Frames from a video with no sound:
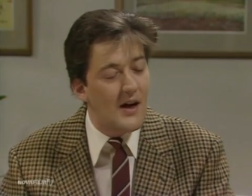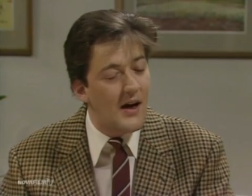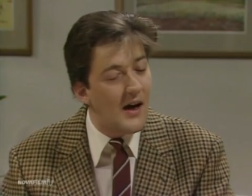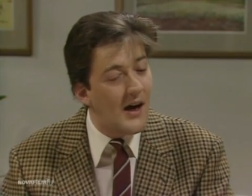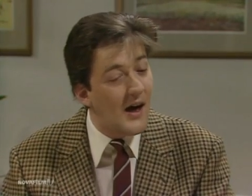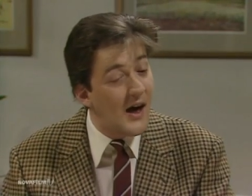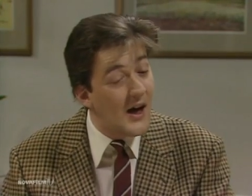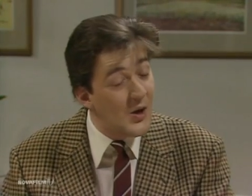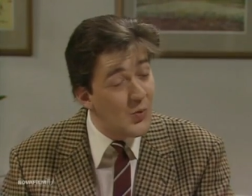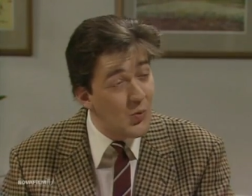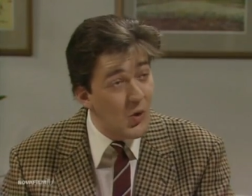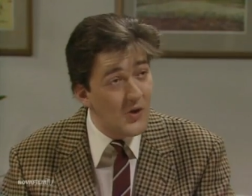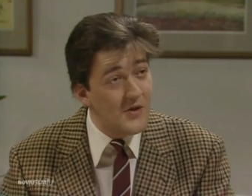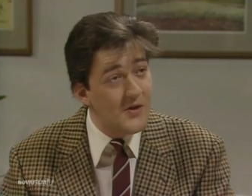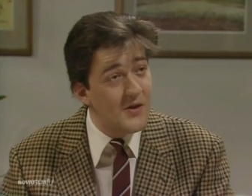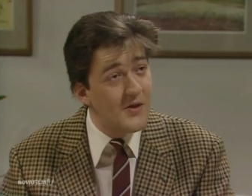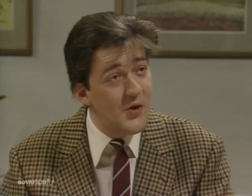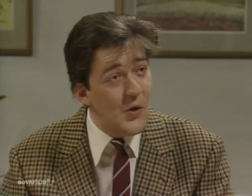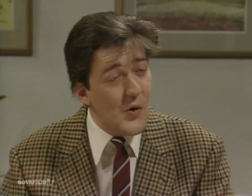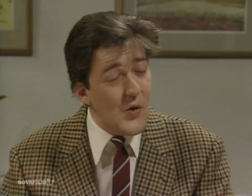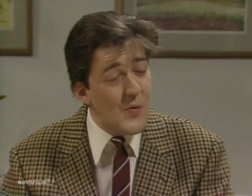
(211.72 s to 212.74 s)
And what,
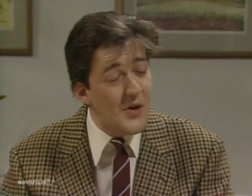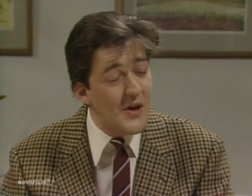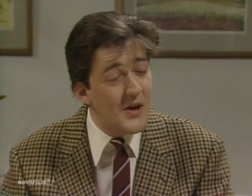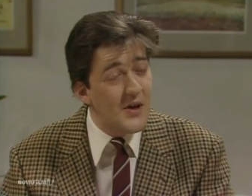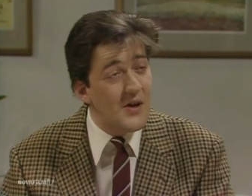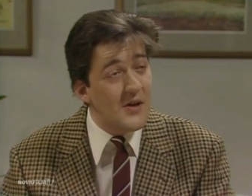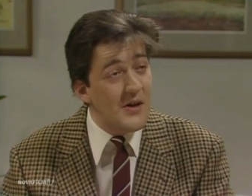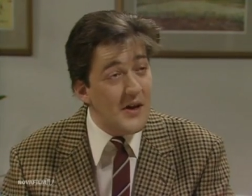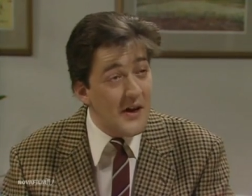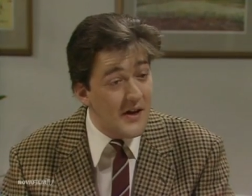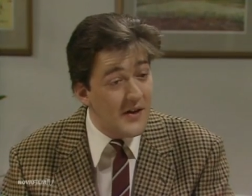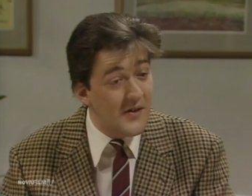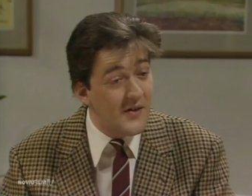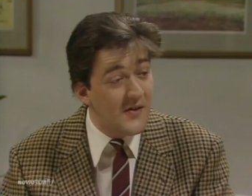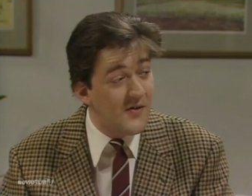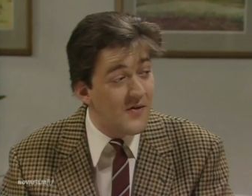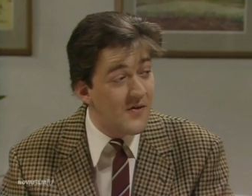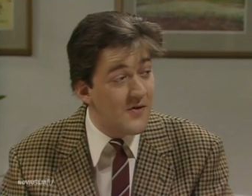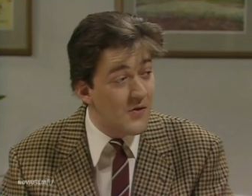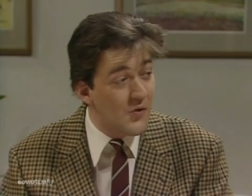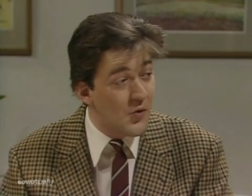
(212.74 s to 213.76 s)
in your opinion,
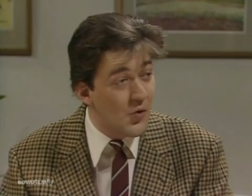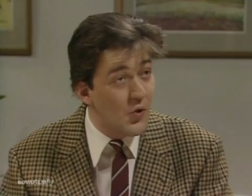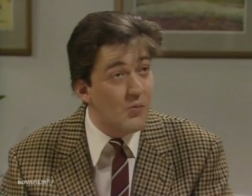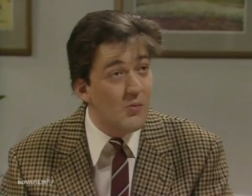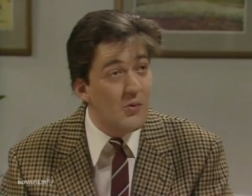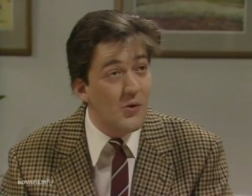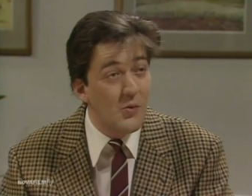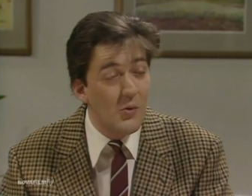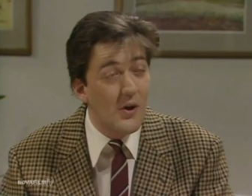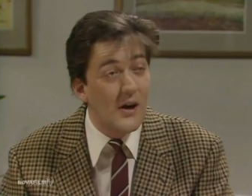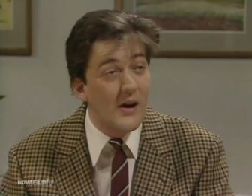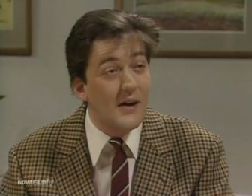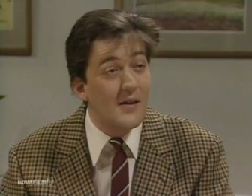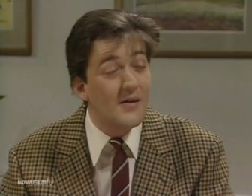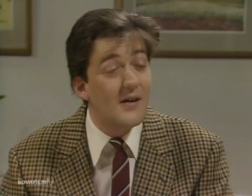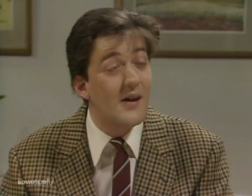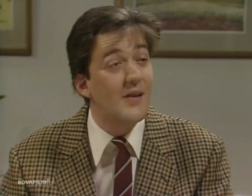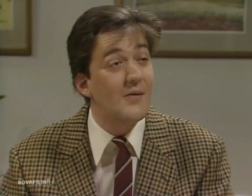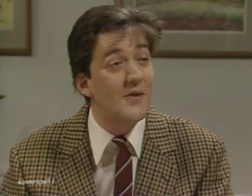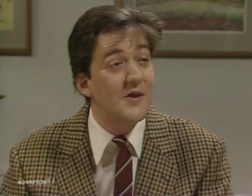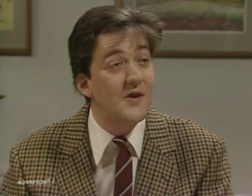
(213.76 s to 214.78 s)
is the normal way
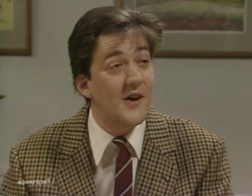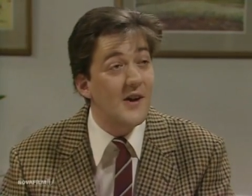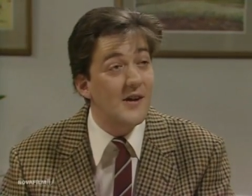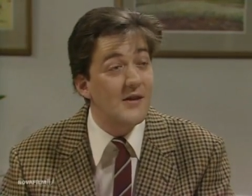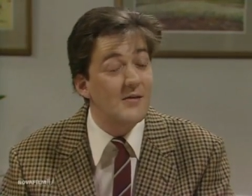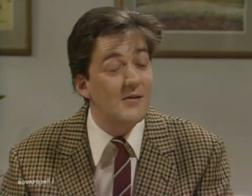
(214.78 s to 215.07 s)
to have a son?